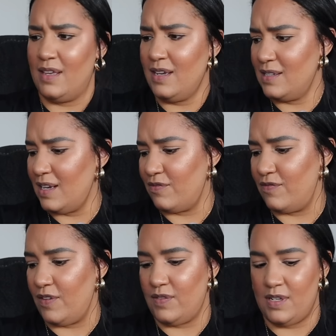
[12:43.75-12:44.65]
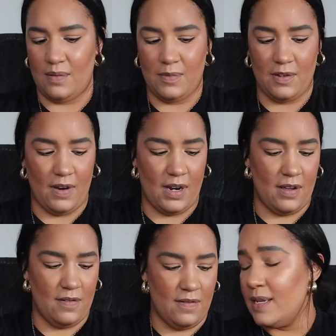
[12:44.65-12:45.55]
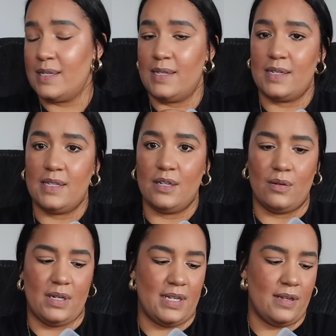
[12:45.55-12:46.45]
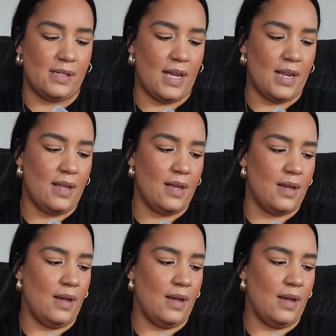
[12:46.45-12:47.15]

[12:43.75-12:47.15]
think it's like 50 something right now. It's 60 degrees outside.